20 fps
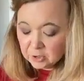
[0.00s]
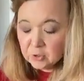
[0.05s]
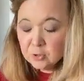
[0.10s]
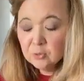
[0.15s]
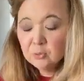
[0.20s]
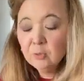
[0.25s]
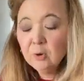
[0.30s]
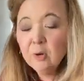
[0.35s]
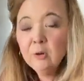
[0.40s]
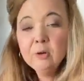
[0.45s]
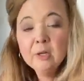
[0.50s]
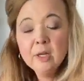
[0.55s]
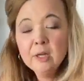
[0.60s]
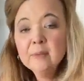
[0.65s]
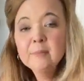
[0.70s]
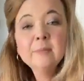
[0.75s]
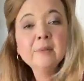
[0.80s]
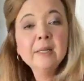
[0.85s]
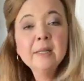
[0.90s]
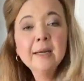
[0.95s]

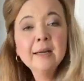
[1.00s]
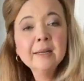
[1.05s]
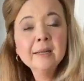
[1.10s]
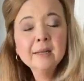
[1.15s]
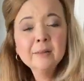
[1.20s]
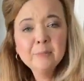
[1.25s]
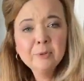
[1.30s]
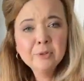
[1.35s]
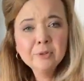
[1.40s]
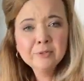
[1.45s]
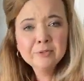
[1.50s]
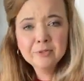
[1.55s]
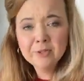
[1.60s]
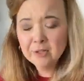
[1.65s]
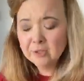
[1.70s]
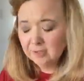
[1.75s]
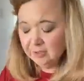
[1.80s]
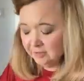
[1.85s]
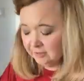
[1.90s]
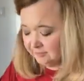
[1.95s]
swole up like a
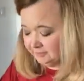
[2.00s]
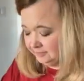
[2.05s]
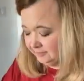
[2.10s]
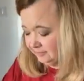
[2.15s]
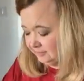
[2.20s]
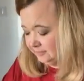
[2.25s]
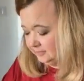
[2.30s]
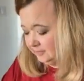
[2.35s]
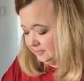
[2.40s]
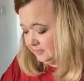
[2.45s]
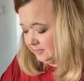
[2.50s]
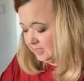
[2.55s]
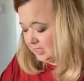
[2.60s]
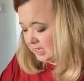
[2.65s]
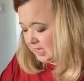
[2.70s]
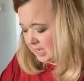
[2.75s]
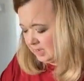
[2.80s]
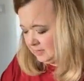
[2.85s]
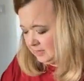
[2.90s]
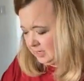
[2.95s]
bullfrog.
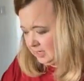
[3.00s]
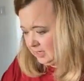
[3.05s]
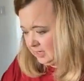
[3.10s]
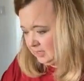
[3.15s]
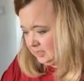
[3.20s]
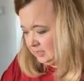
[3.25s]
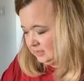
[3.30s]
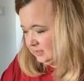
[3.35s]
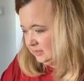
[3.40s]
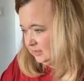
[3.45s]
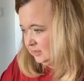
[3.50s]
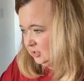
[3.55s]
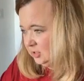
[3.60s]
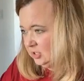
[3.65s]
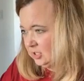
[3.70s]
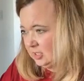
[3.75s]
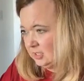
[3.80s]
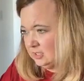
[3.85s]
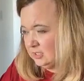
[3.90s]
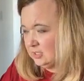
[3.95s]
I mean,
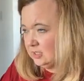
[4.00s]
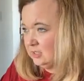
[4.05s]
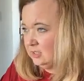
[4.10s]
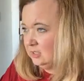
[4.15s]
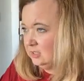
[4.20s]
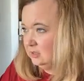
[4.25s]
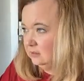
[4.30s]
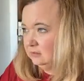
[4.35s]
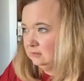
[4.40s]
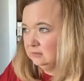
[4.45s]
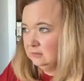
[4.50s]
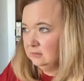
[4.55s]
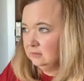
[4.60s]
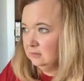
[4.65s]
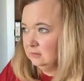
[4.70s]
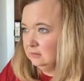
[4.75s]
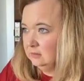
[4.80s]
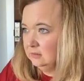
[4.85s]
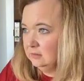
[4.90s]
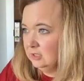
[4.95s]
just
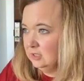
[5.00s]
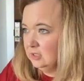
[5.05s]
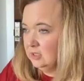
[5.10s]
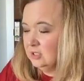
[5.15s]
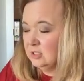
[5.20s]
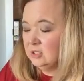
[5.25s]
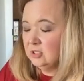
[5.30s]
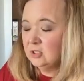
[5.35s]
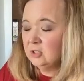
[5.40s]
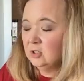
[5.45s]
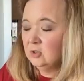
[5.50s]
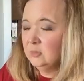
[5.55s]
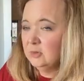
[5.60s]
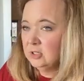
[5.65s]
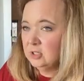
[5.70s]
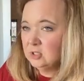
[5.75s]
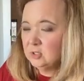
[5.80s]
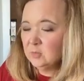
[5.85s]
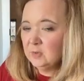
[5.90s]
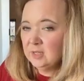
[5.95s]
so
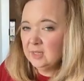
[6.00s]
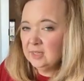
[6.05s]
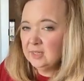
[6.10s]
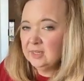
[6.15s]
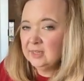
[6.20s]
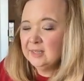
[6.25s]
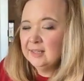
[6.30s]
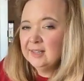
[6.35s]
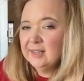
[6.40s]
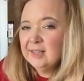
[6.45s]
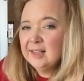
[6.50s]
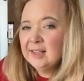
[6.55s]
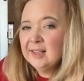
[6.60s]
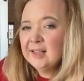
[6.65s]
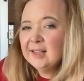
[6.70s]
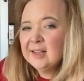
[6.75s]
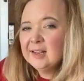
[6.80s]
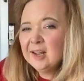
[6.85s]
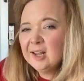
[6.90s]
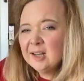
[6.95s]
much swelling.
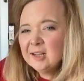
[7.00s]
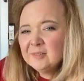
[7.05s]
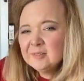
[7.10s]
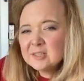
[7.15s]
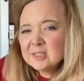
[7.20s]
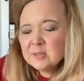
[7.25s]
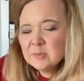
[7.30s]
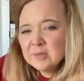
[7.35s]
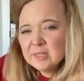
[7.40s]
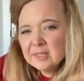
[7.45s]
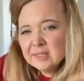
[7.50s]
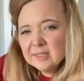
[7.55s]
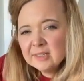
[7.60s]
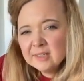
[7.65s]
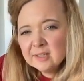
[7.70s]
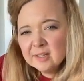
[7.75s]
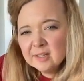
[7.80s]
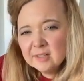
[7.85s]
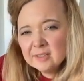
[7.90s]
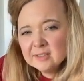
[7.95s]
And all of the
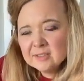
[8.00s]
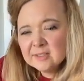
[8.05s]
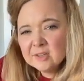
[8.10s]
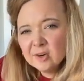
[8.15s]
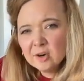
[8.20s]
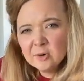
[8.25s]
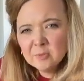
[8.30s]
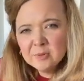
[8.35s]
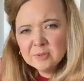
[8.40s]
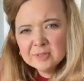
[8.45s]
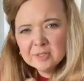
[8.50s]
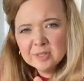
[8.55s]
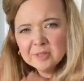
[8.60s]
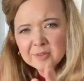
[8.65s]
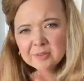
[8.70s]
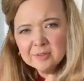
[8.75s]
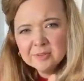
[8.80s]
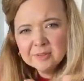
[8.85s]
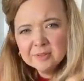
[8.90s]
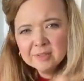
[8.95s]
swelling caused
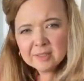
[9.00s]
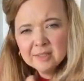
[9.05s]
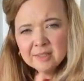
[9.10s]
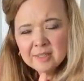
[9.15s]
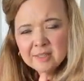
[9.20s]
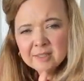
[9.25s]
carpal tunnel